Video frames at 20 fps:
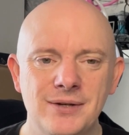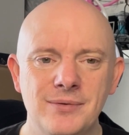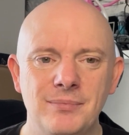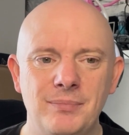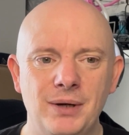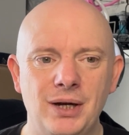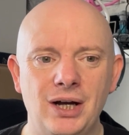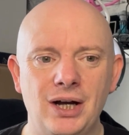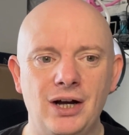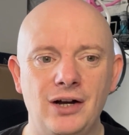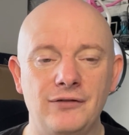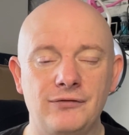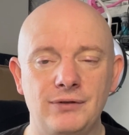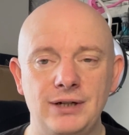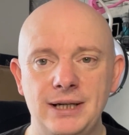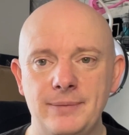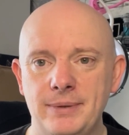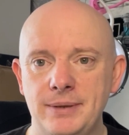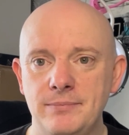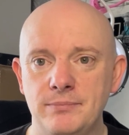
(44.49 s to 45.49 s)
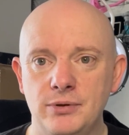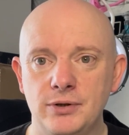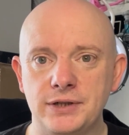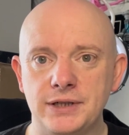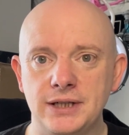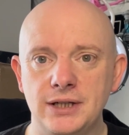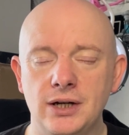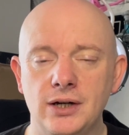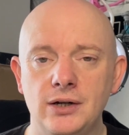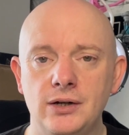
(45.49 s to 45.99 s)
but I've really been
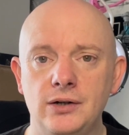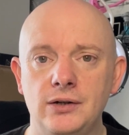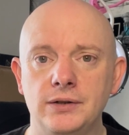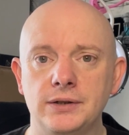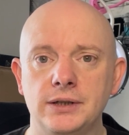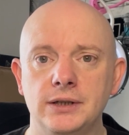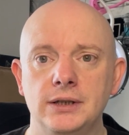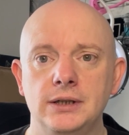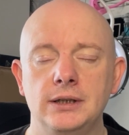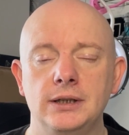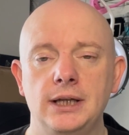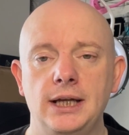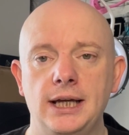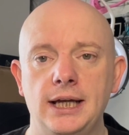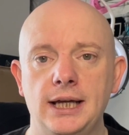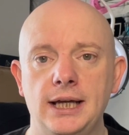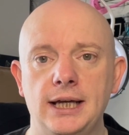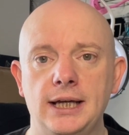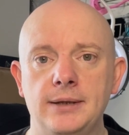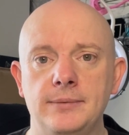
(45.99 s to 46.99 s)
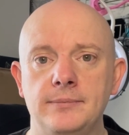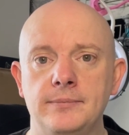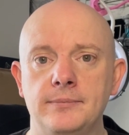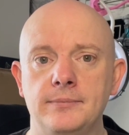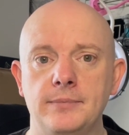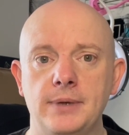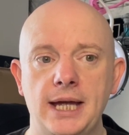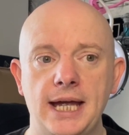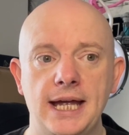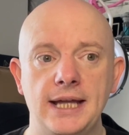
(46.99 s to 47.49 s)
pushing hard,
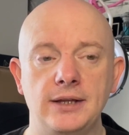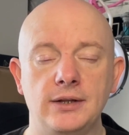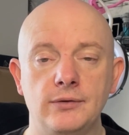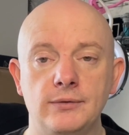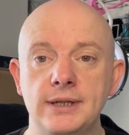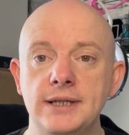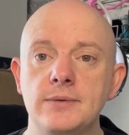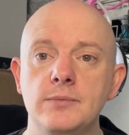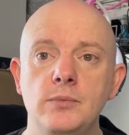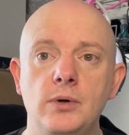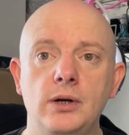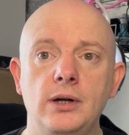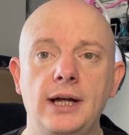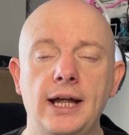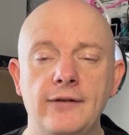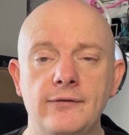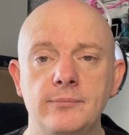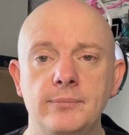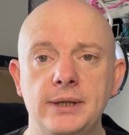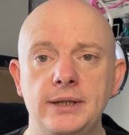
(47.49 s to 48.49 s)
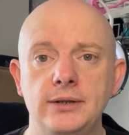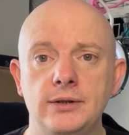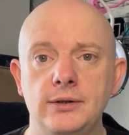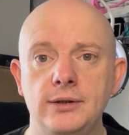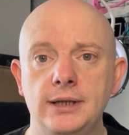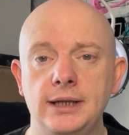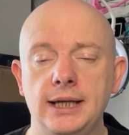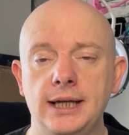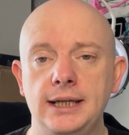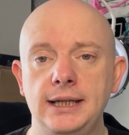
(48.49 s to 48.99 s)
and the reason why I haven't been
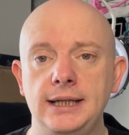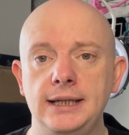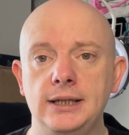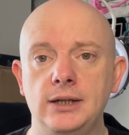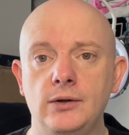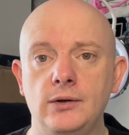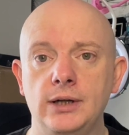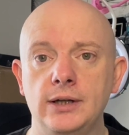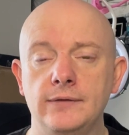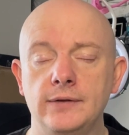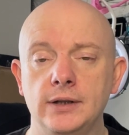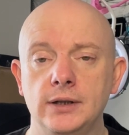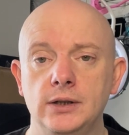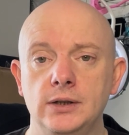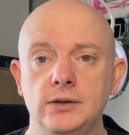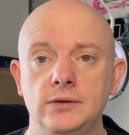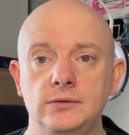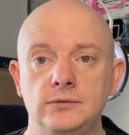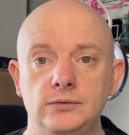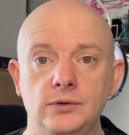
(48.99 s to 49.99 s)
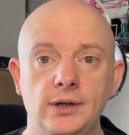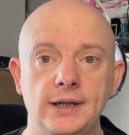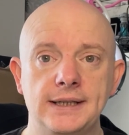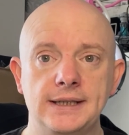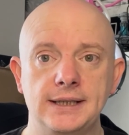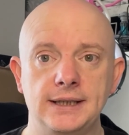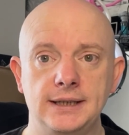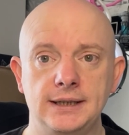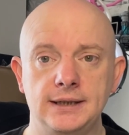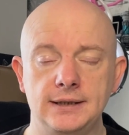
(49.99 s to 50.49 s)
doing any live
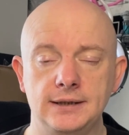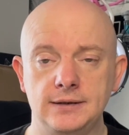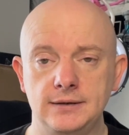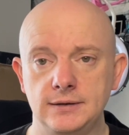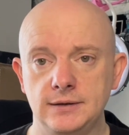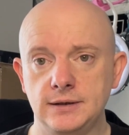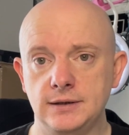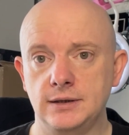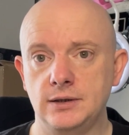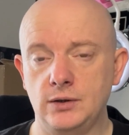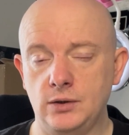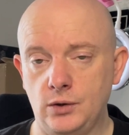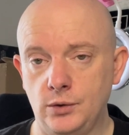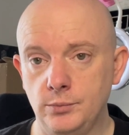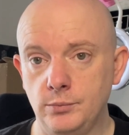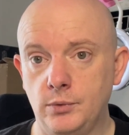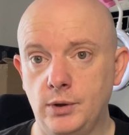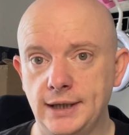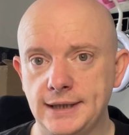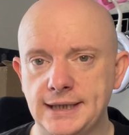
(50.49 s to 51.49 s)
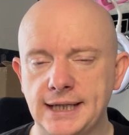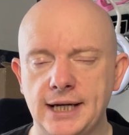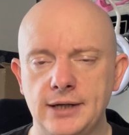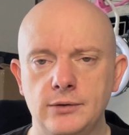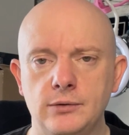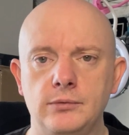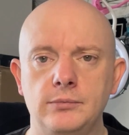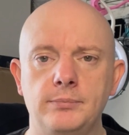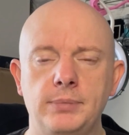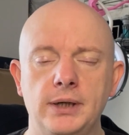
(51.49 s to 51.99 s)
writing on my
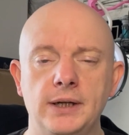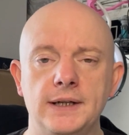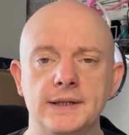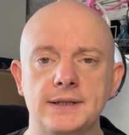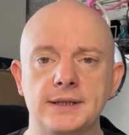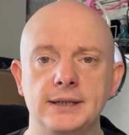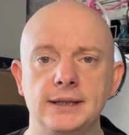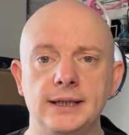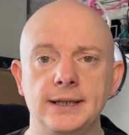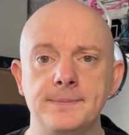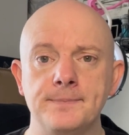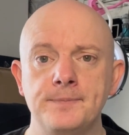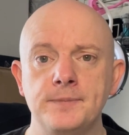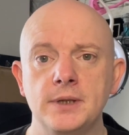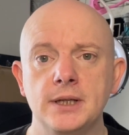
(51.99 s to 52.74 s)
channel personally